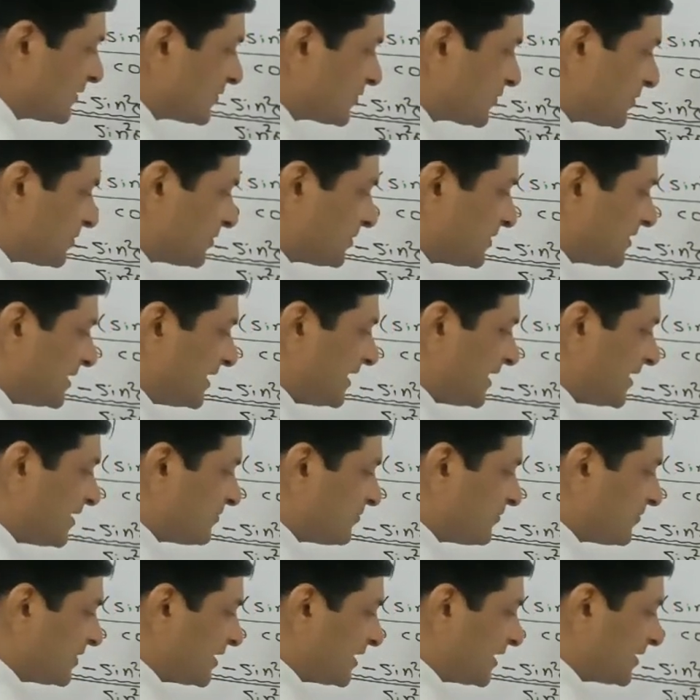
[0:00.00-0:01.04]
So
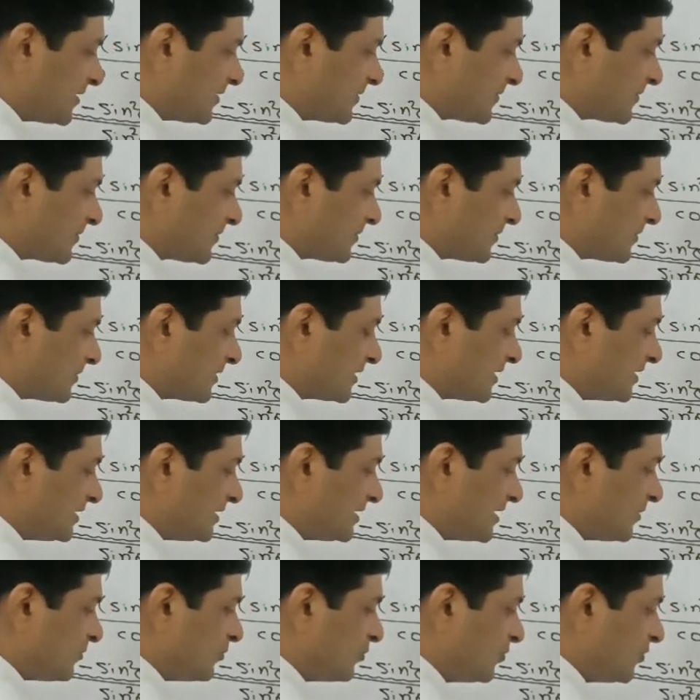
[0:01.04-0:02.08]
therefore
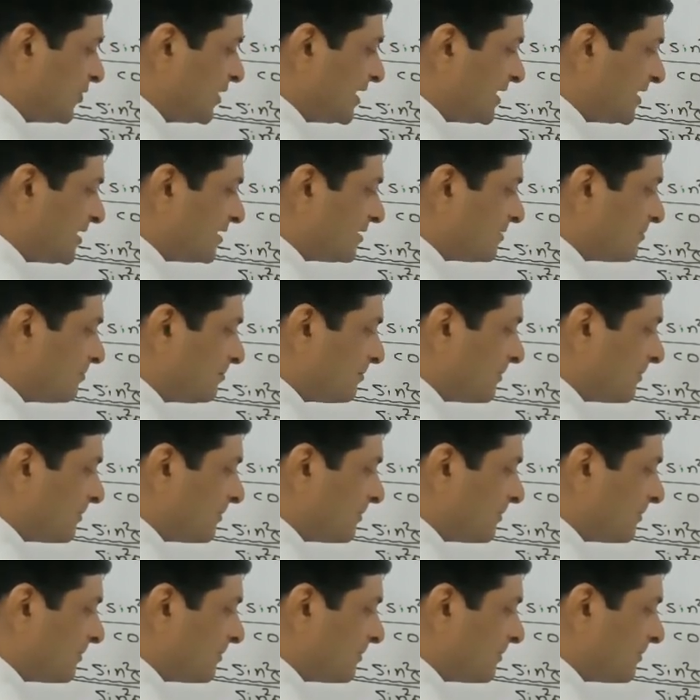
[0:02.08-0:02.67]
m1